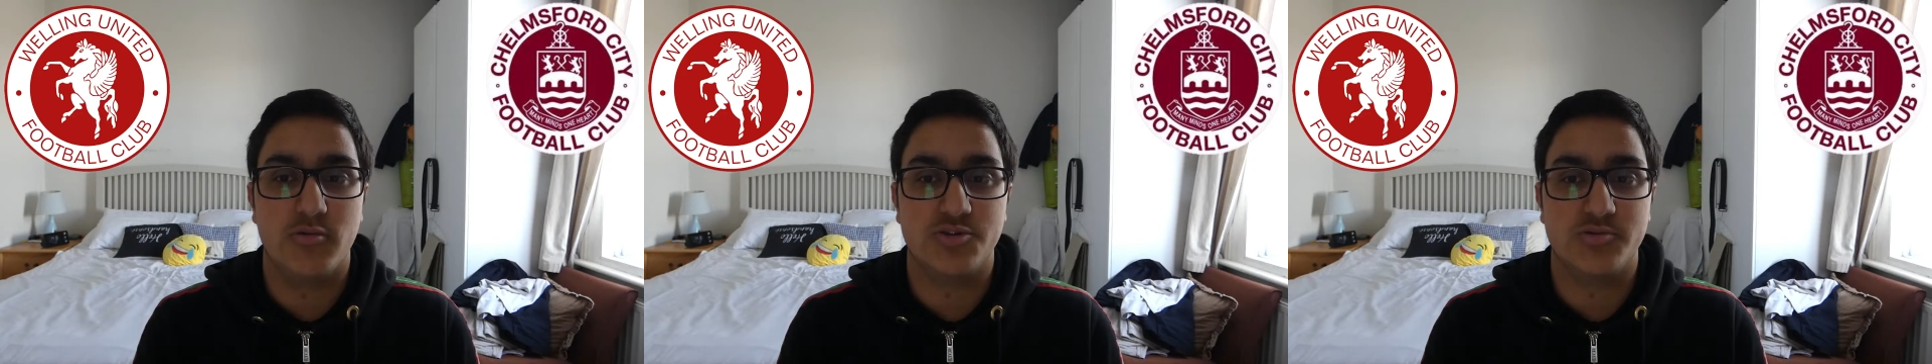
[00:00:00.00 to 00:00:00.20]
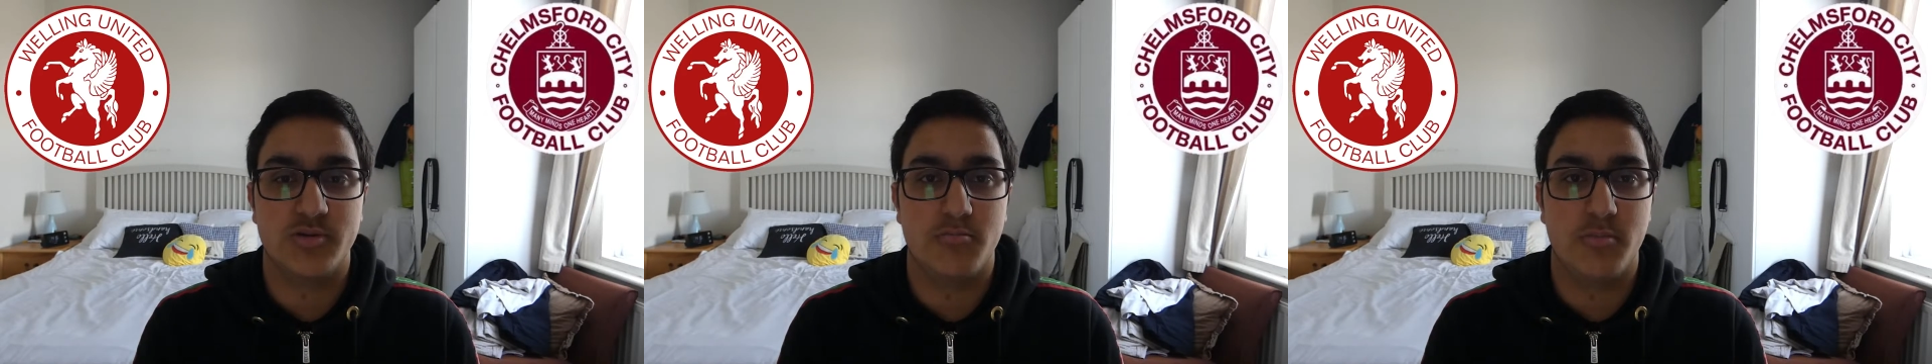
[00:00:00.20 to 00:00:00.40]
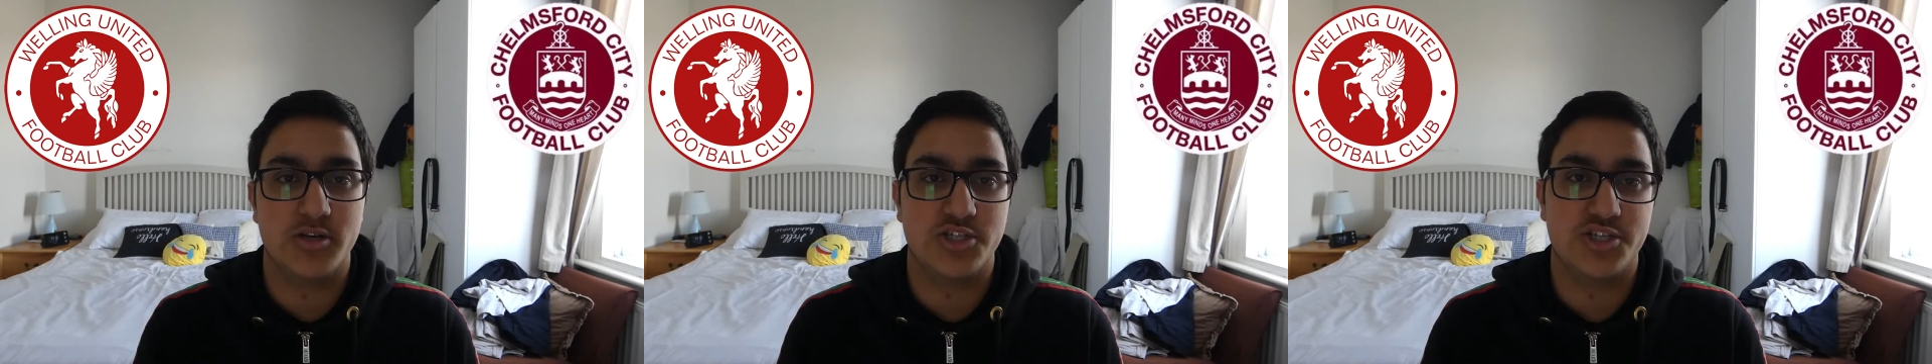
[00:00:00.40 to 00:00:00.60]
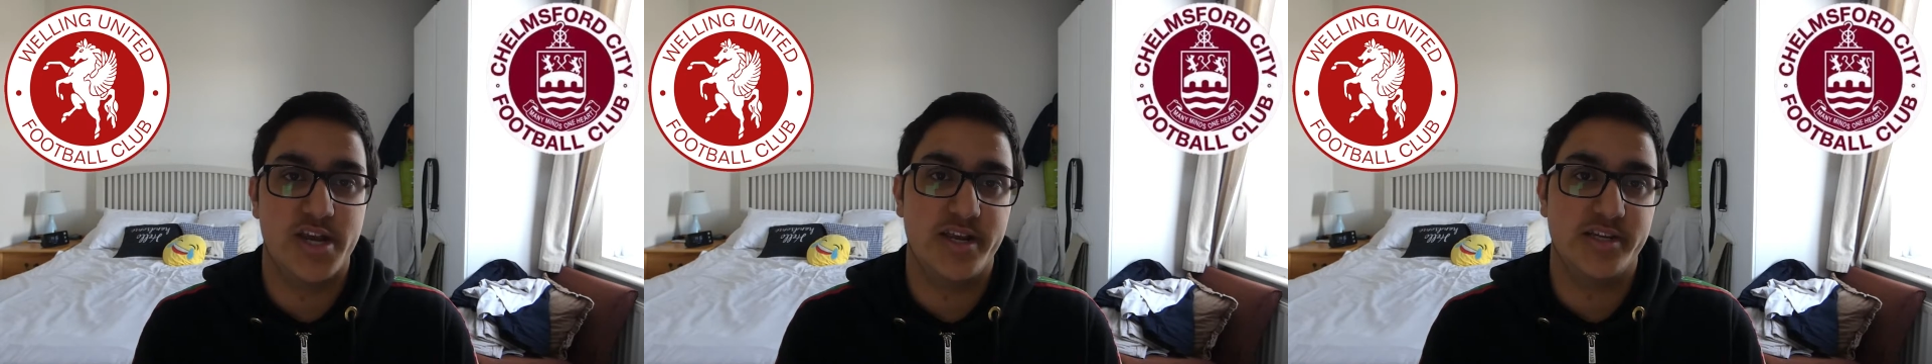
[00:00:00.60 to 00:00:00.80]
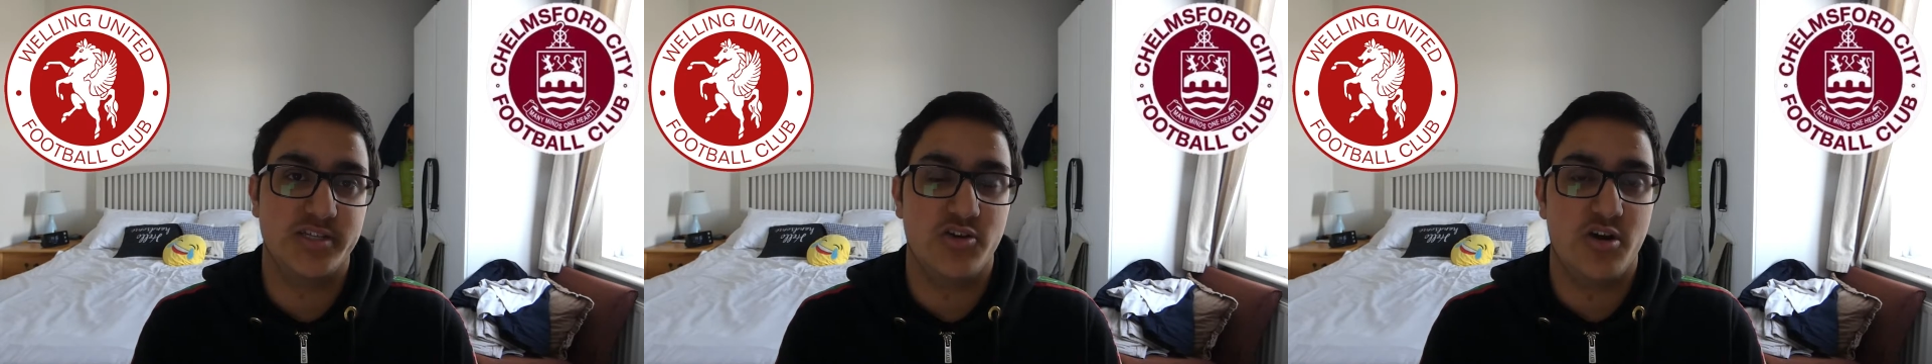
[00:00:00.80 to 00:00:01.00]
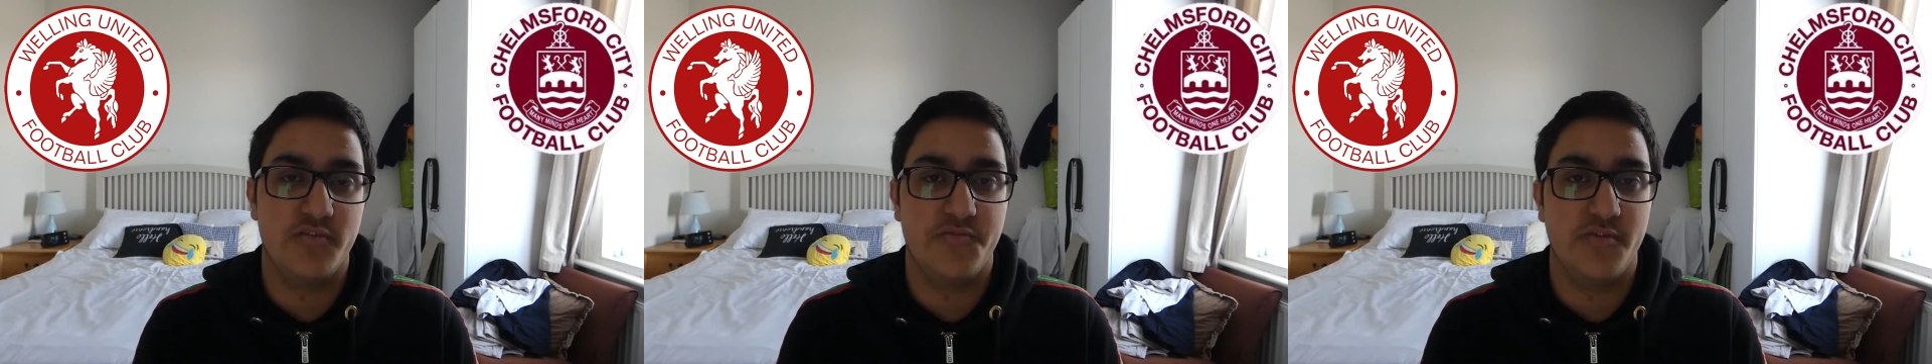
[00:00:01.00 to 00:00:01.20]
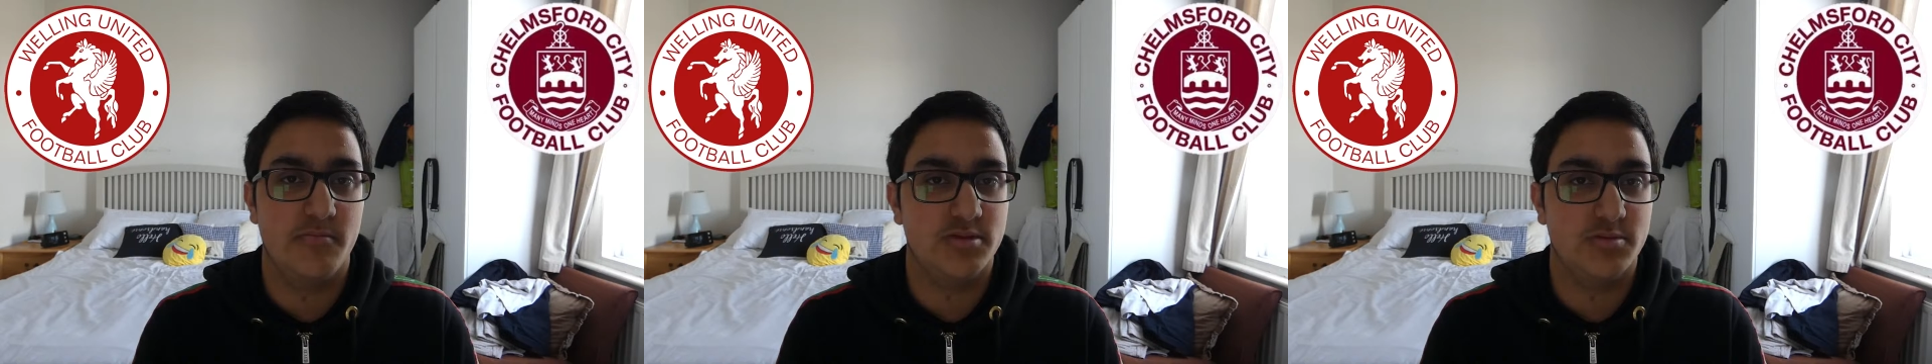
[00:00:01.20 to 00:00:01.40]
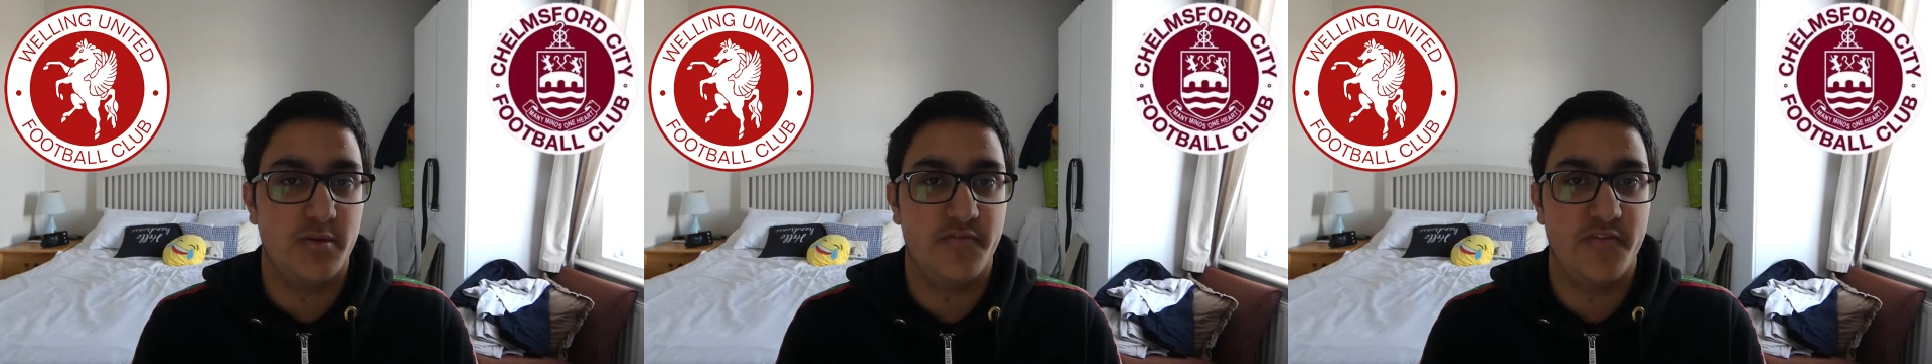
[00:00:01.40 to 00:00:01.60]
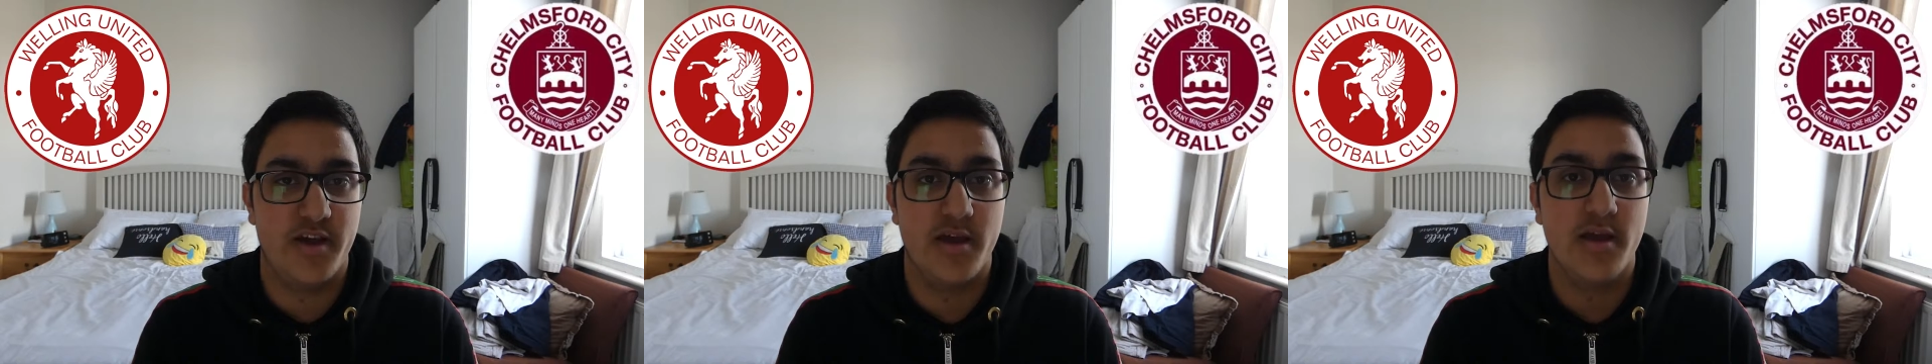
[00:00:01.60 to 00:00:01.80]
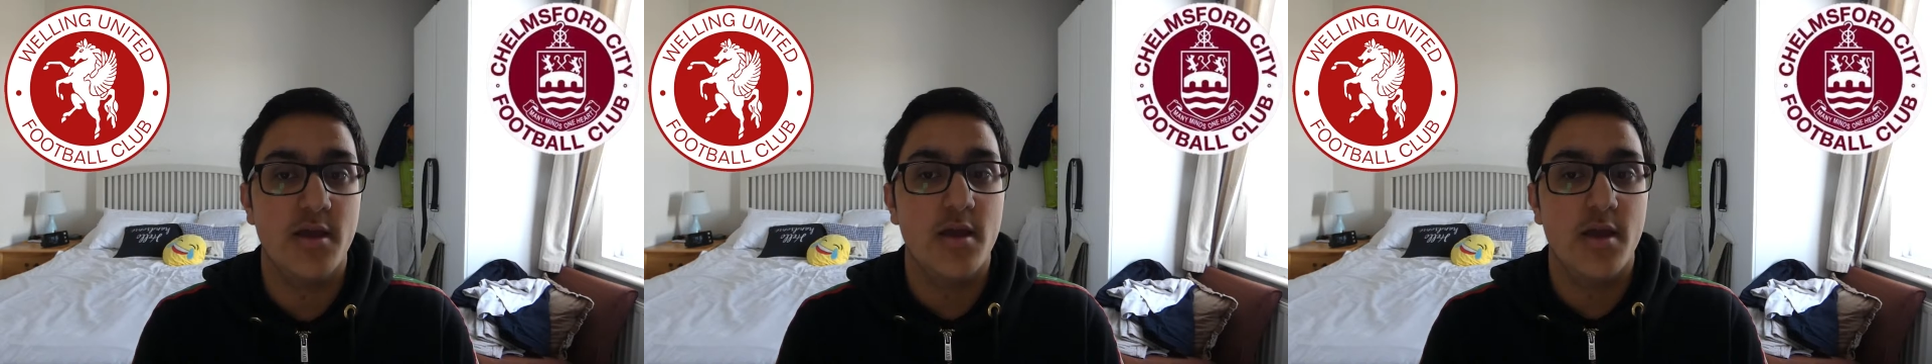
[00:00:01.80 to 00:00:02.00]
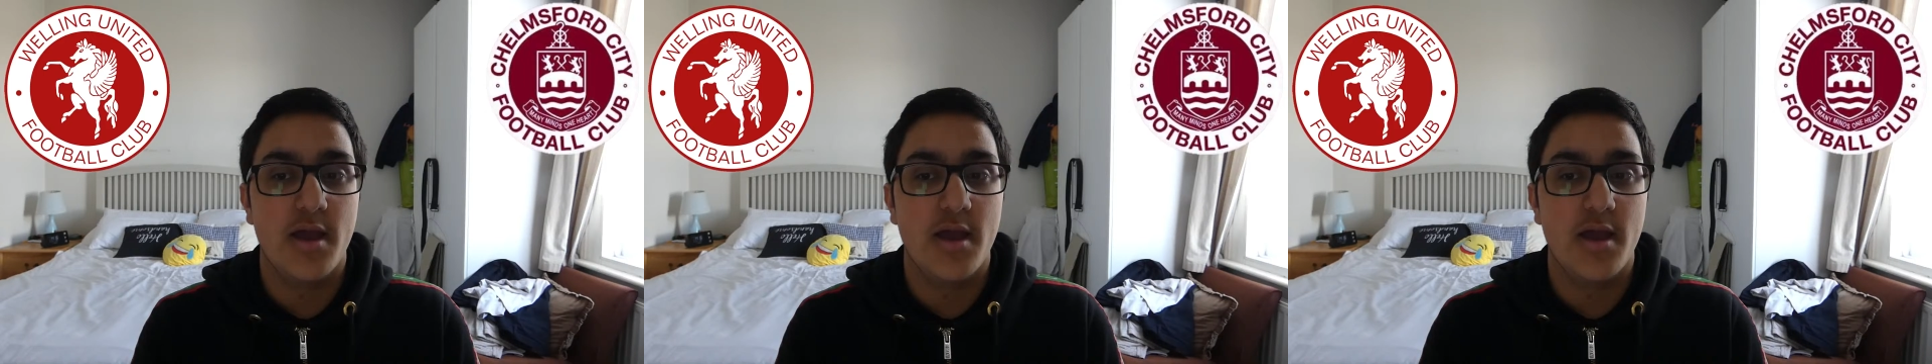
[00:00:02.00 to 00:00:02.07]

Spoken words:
which was a much changed side for them, to be fair,